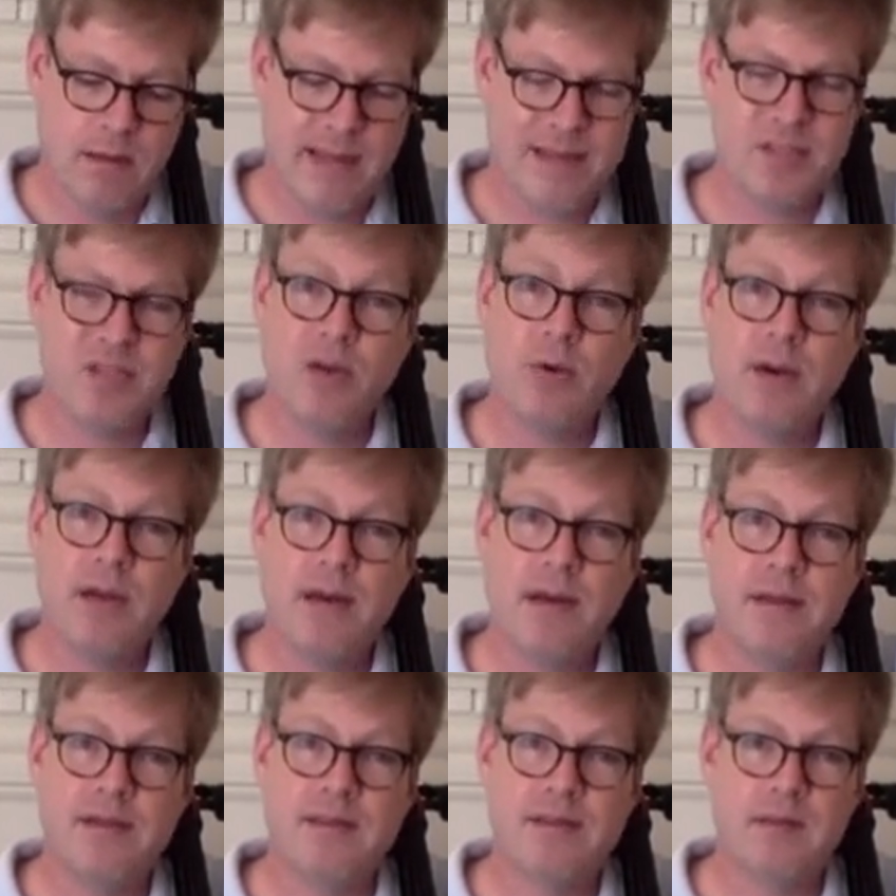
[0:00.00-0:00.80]
actually
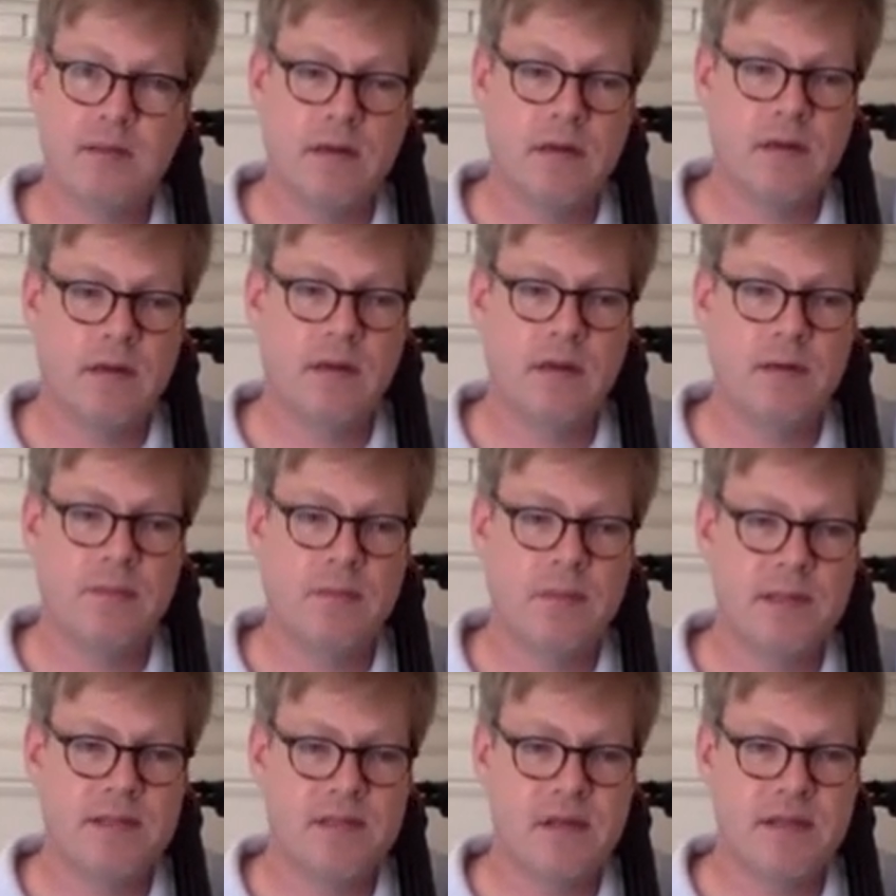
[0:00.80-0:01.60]
quite nice.
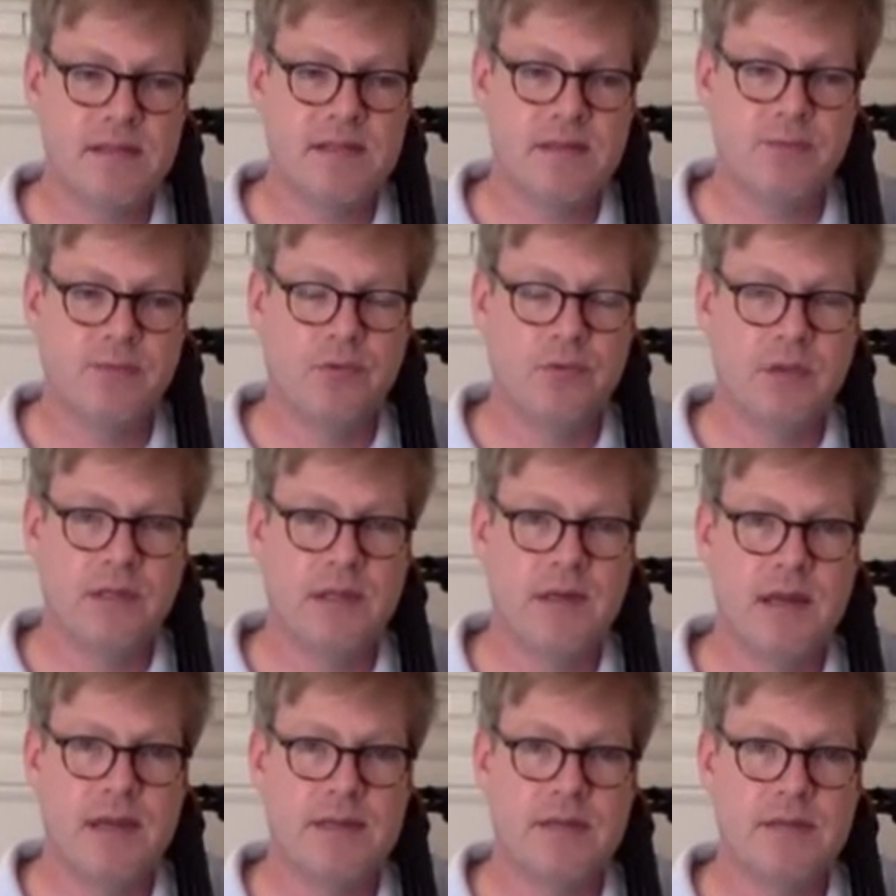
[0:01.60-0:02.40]
It's got some
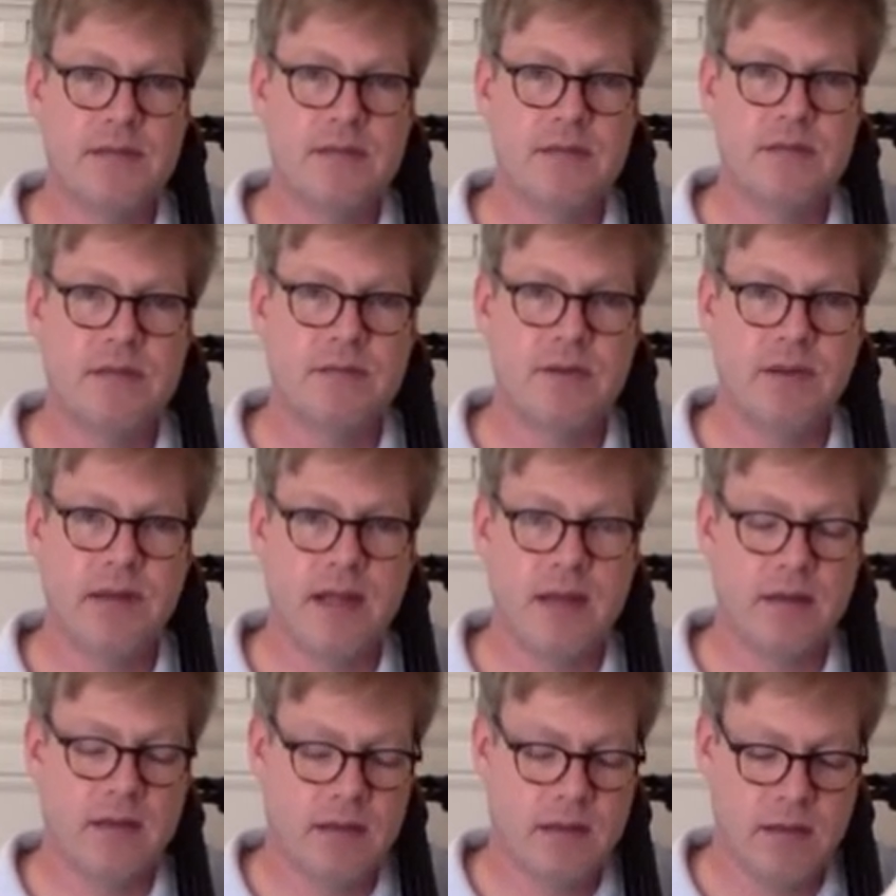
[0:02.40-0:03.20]
really nice
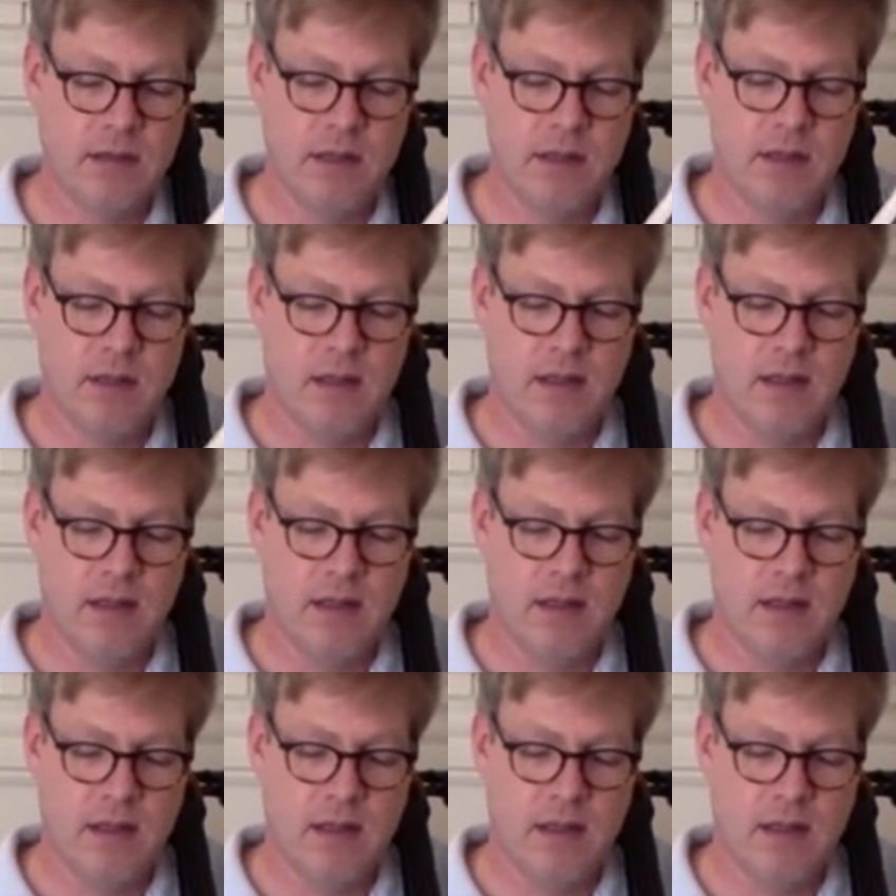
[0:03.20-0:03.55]
tonality.